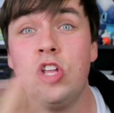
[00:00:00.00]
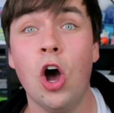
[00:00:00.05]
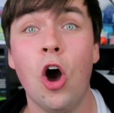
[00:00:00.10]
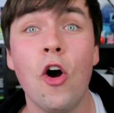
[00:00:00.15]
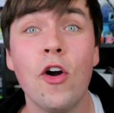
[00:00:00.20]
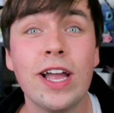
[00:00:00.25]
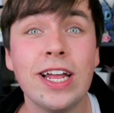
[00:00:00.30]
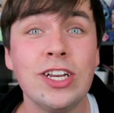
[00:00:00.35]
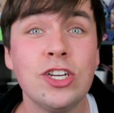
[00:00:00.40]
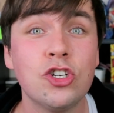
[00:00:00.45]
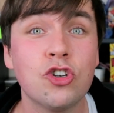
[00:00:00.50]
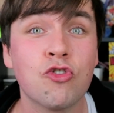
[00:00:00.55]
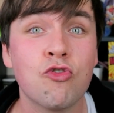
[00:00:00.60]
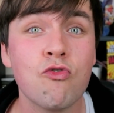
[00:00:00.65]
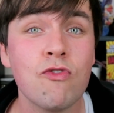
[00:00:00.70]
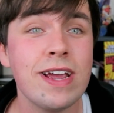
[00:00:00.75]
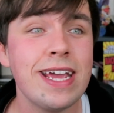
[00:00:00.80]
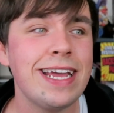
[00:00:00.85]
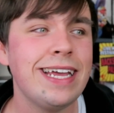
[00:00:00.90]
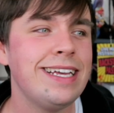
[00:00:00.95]
hugging
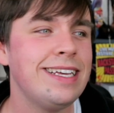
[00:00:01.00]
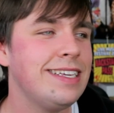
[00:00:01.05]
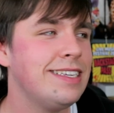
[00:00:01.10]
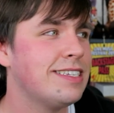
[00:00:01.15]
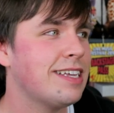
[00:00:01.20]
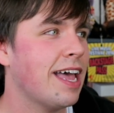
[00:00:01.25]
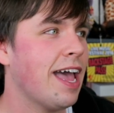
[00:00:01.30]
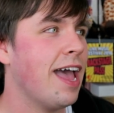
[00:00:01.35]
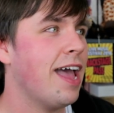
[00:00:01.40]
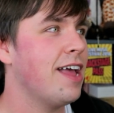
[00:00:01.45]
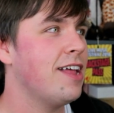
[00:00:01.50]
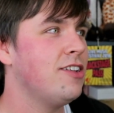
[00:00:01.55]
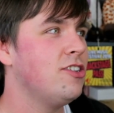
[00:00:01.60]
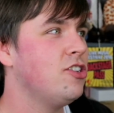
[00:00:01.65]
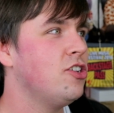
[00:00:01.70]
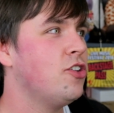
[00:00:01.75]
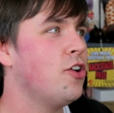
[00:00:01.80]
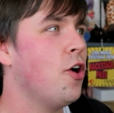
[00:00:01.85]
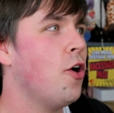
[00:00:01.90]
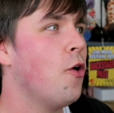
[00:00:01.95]
trees, and,
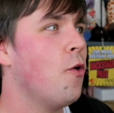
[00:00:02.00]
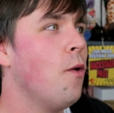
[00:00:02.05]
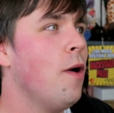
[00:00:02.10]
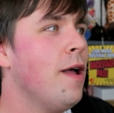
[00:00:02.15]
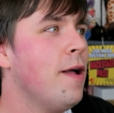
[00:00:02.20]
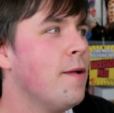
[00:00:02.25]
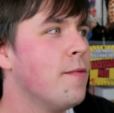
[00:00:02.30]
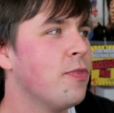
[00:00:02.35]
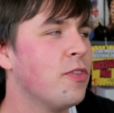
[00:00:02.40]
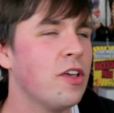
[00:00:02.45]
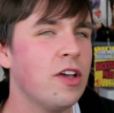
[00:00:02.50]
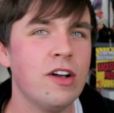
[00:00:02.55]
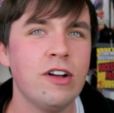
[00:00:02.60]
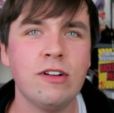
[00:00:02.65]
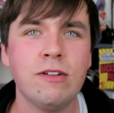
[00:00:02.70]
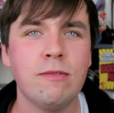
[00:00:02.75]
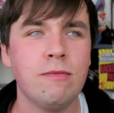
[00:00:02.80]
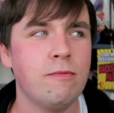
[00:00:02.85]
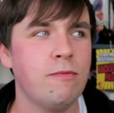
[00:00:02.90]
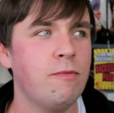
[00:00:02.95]
you know,
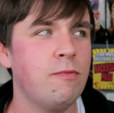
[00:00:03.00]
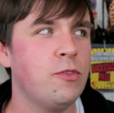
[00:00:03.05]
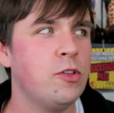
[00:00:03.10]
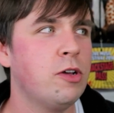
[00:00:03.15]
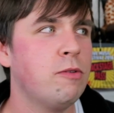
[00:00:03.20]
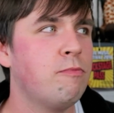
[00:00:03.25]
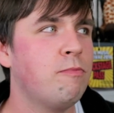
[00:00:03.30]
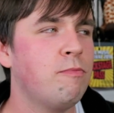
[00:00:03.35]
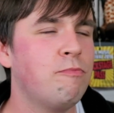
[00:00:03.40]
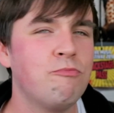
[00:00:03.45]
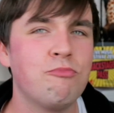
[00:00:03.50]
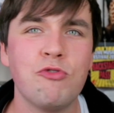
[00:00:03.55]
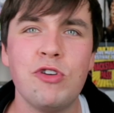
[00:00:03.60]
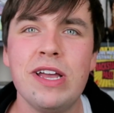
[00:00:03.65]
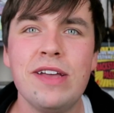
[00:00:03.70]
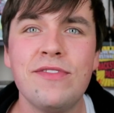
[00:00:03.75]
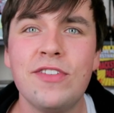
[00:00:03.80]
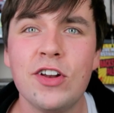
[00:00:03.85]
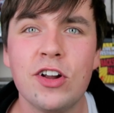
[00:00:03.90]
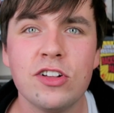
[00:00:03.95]

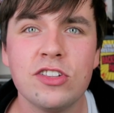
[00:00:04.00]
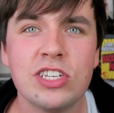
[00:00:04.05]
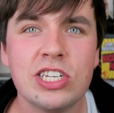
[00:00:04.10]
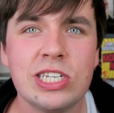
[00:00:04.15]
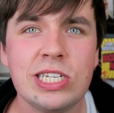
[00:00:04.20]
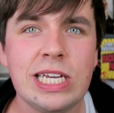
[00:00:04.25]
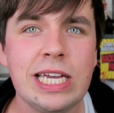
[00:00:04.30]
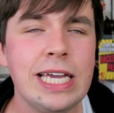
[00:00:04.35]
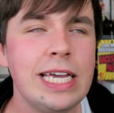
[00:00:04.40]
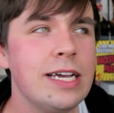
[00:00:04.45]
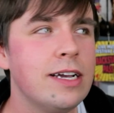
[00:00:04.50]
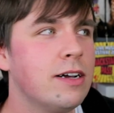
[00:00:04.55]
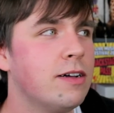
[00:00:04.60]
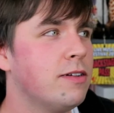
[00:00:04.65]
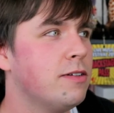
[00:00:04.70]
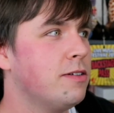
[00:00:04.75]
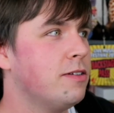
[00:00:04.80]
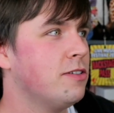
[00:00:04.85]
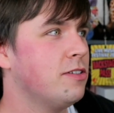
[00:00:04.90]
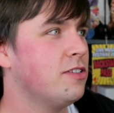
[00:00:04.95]
breathing on
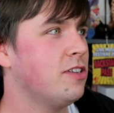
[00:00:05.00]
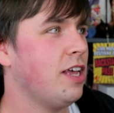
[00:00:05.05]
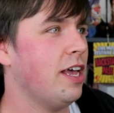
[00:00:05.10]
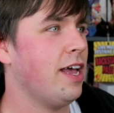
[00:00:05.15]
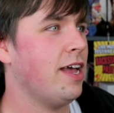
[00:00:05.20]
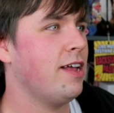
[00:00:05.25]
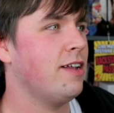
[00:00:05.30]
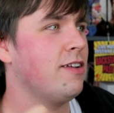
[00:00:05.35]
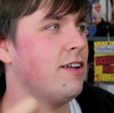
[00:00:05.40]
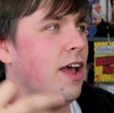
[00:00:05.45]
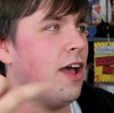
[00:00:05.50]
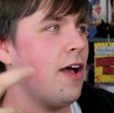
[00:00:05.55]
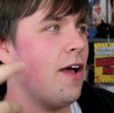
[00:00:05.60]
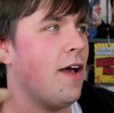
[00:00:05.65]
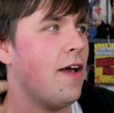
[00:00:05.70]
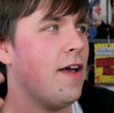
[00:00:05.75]
seagulls, and